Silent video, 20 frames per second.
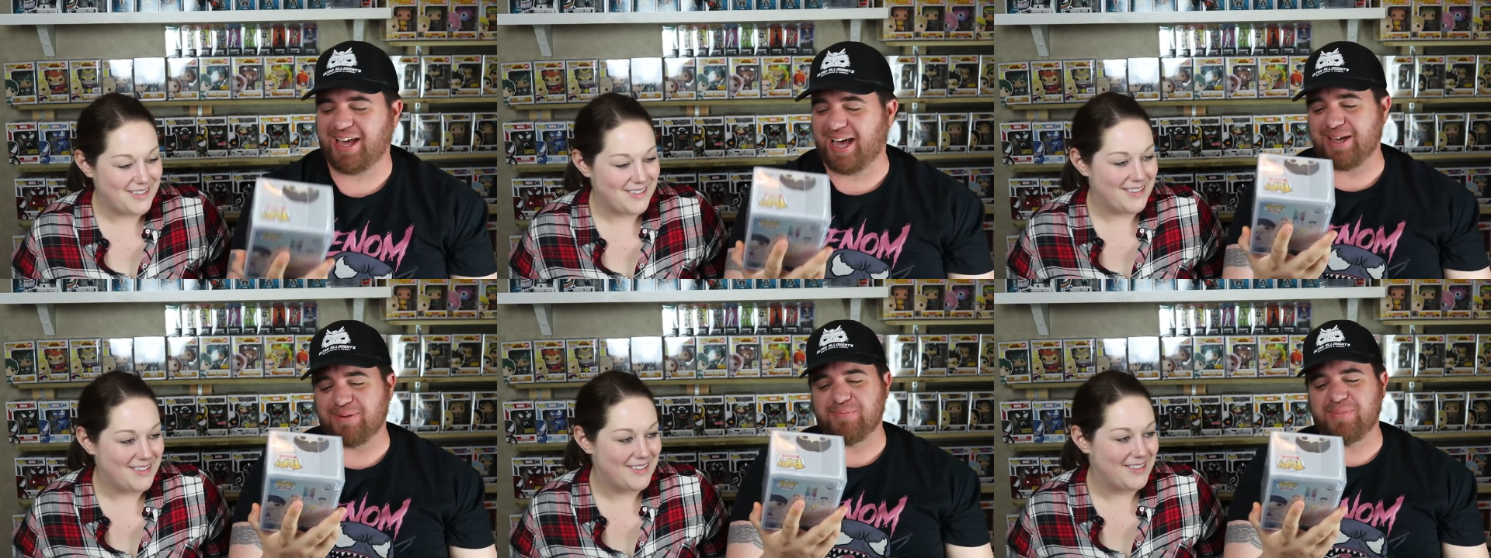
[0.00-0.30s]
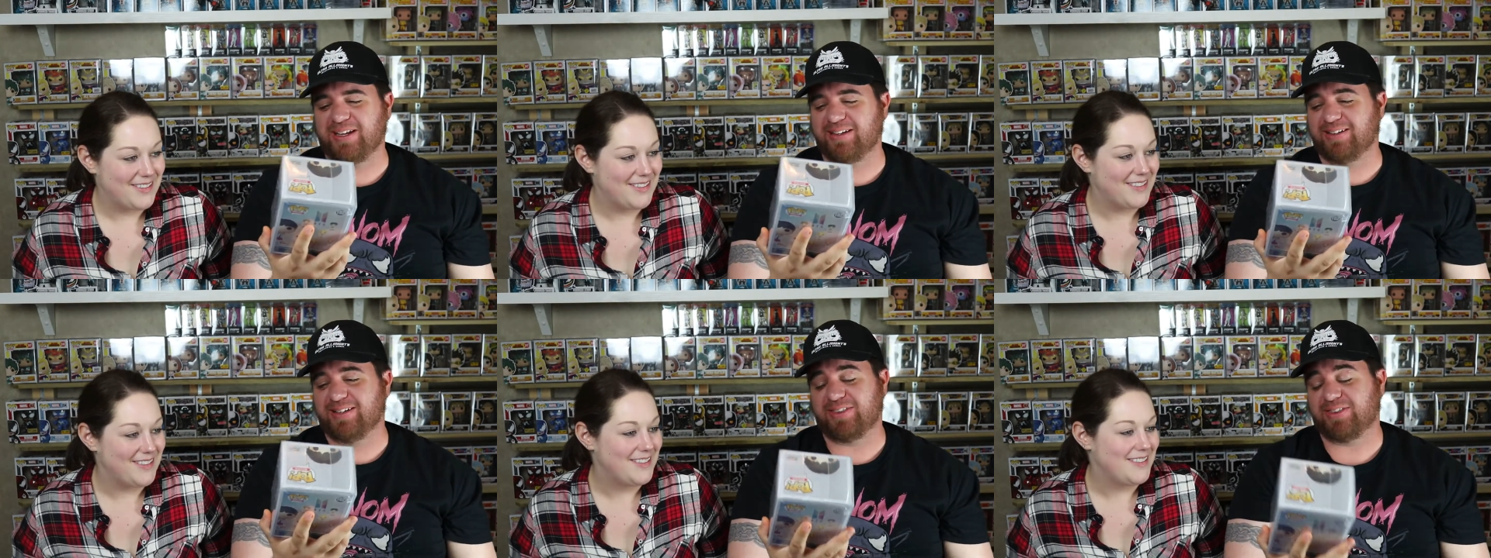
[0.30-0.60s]
Speaker 1: I,
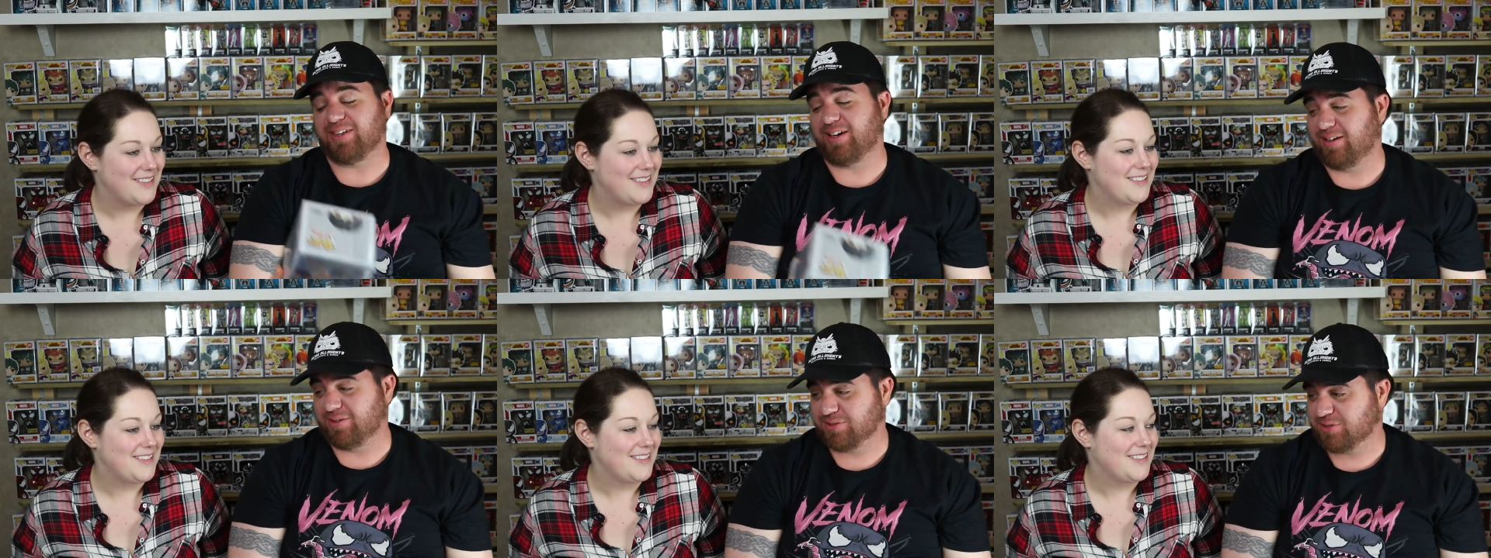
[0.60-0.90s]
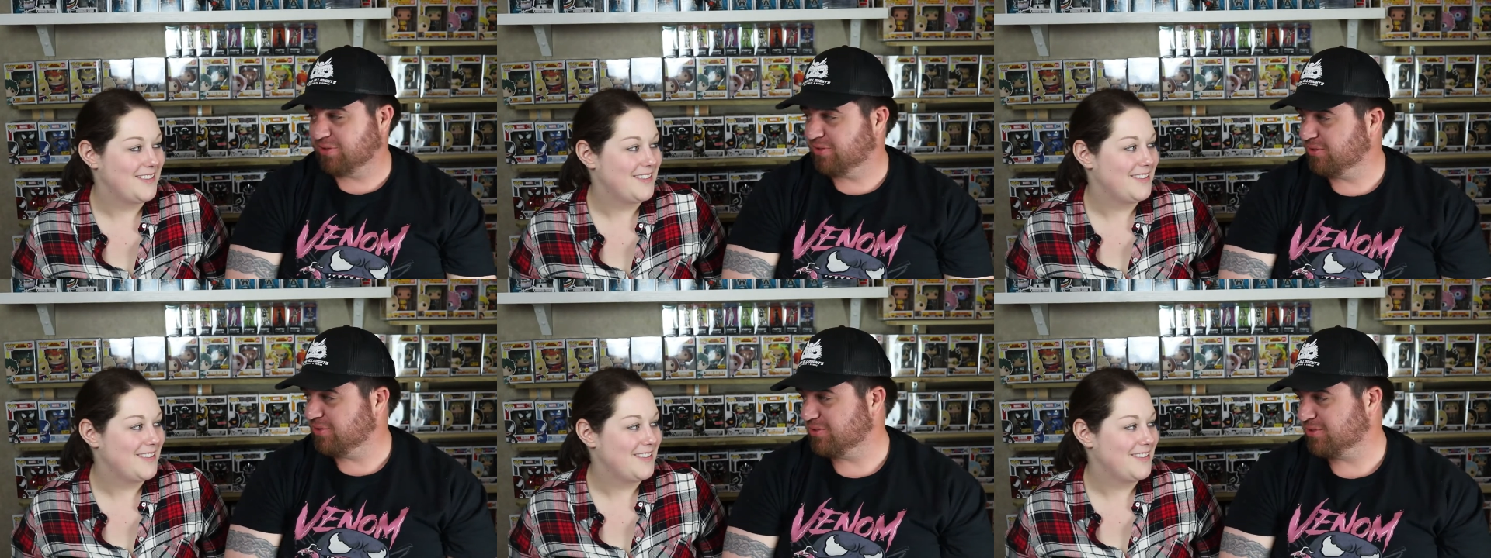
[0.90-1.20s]
immediately thought I was
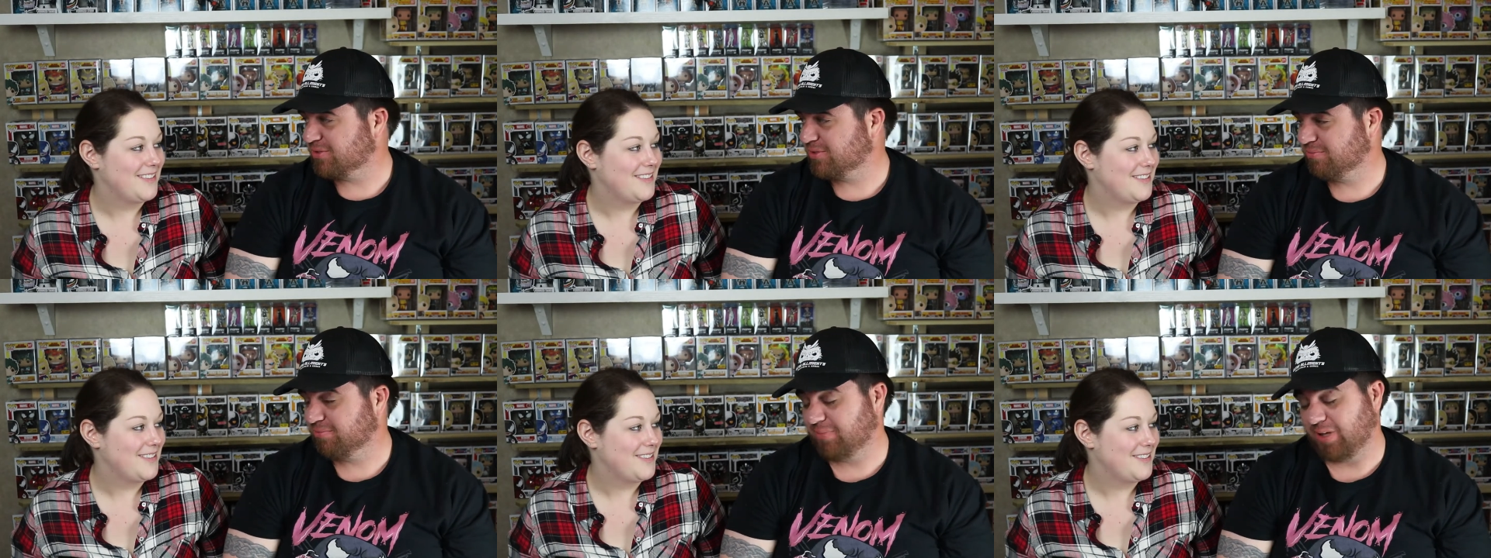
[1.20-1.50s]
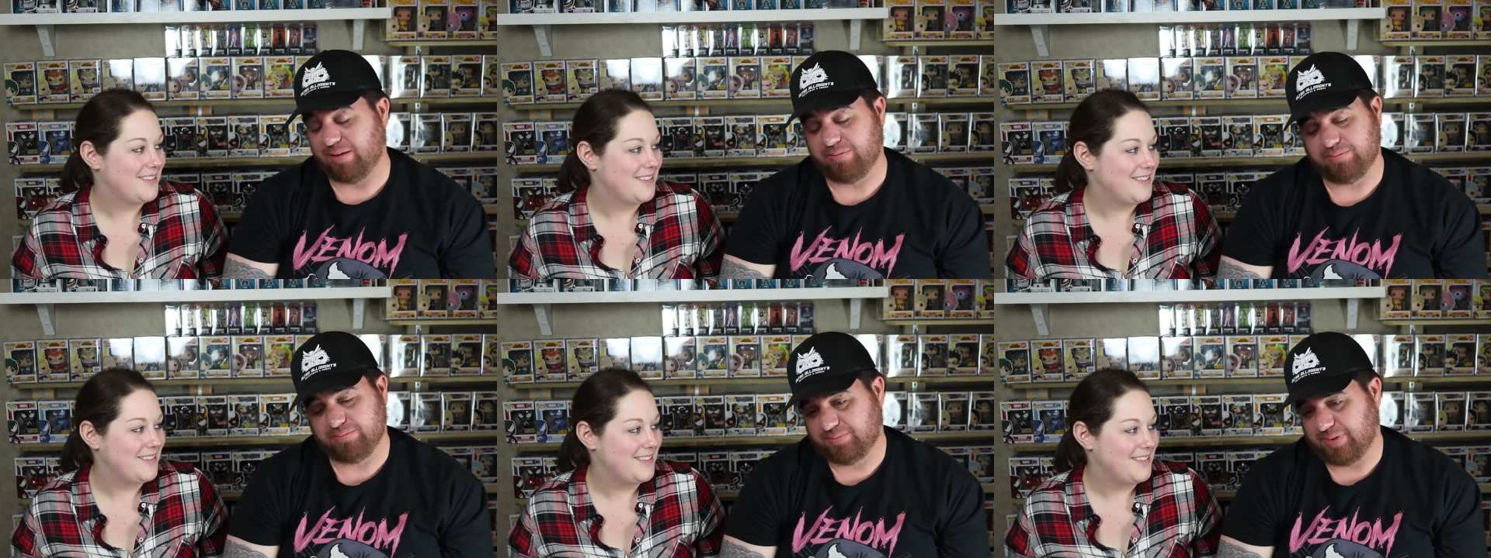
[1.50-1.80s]
gonna lose.
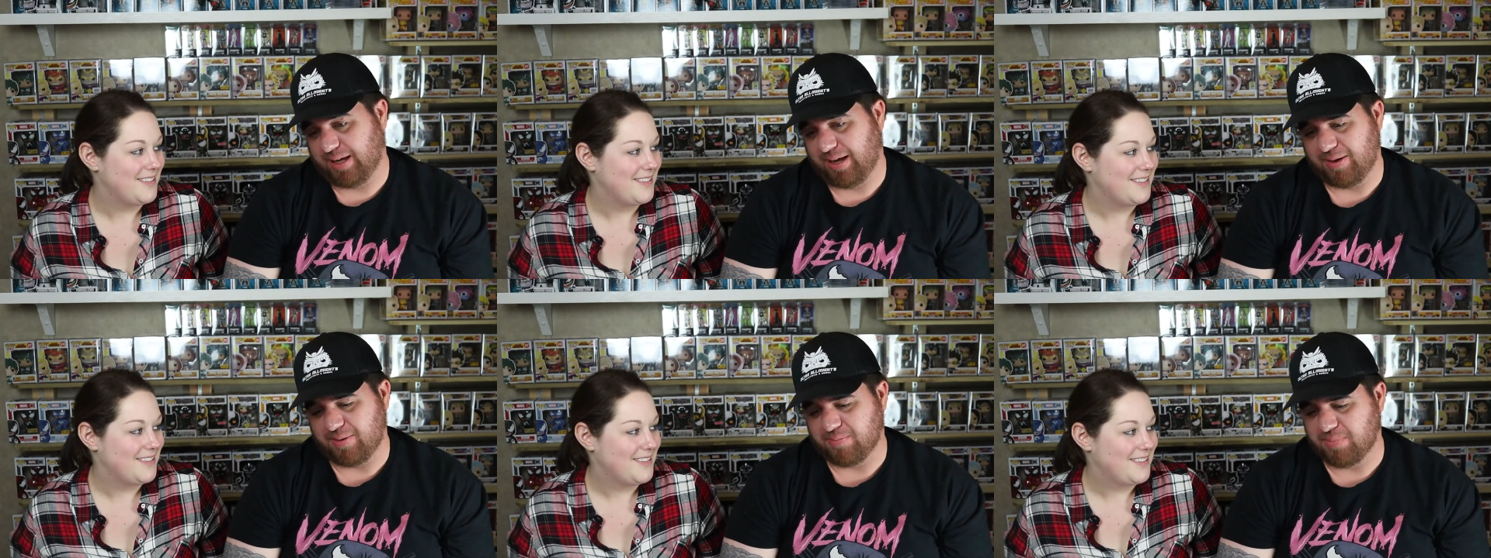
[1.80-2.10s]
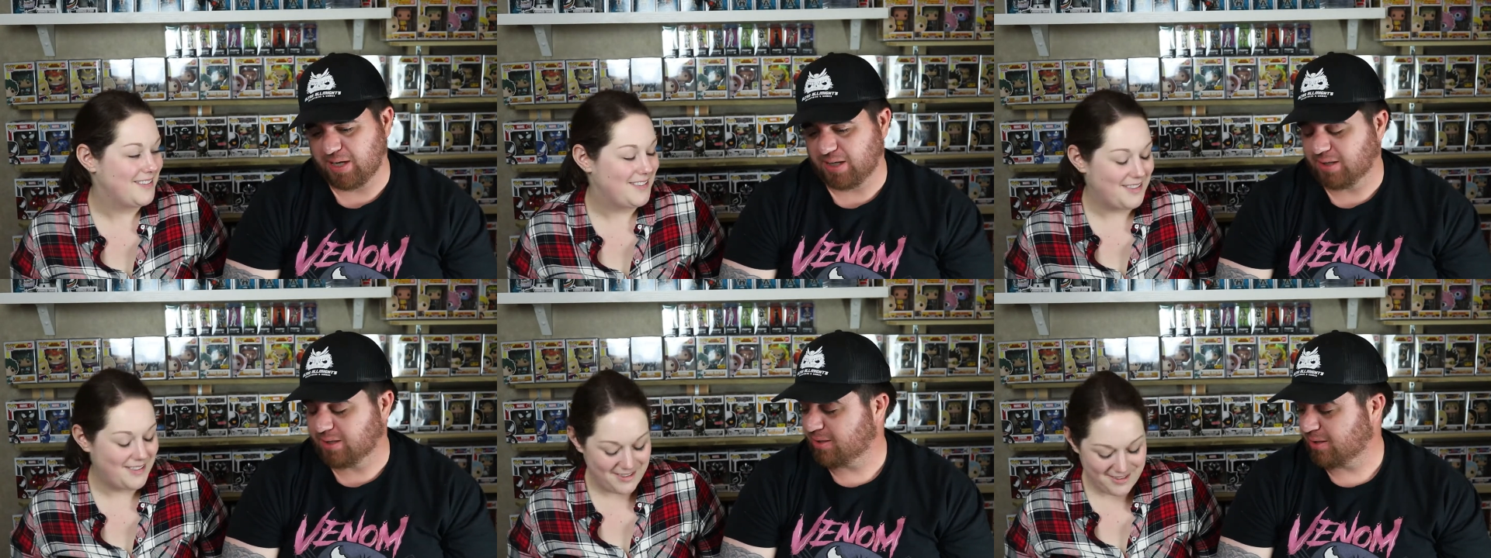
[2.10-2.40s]
I, I
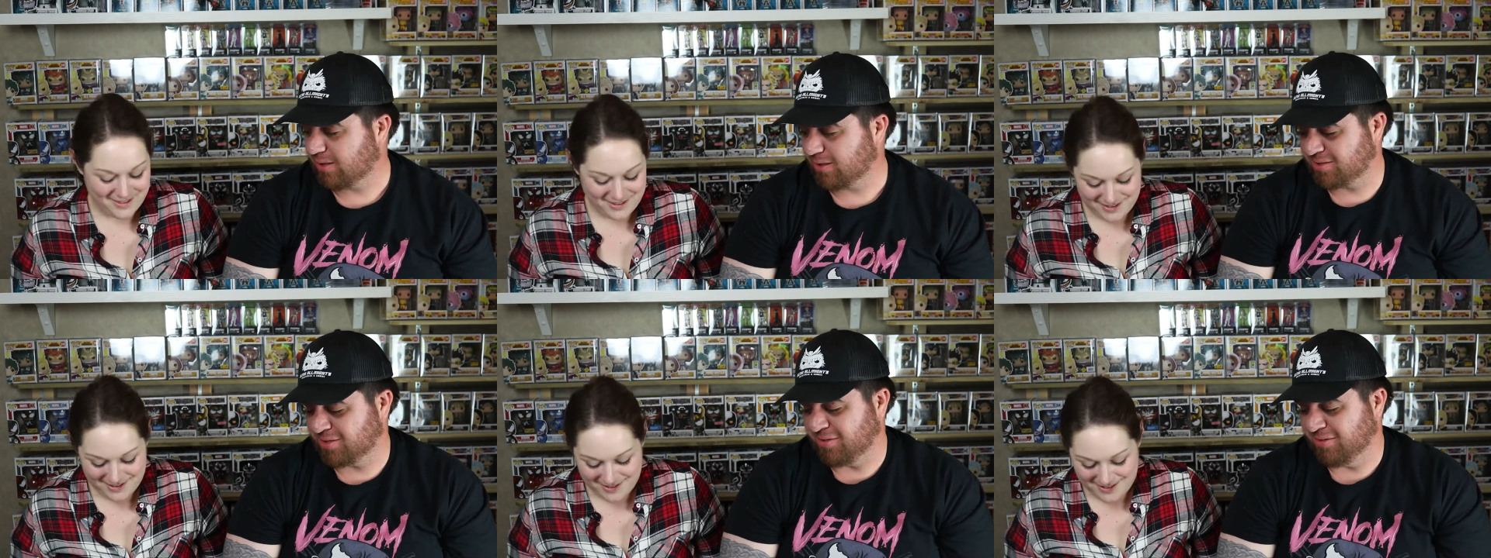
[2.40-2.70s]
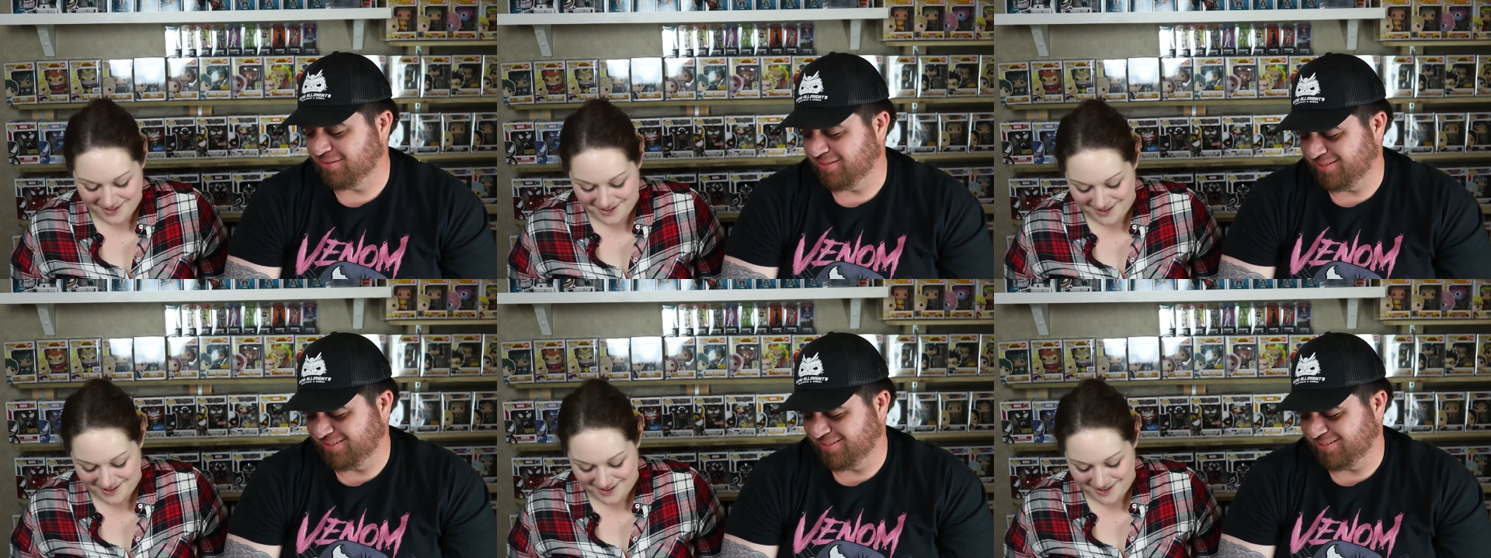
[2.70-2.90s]
immediately thought.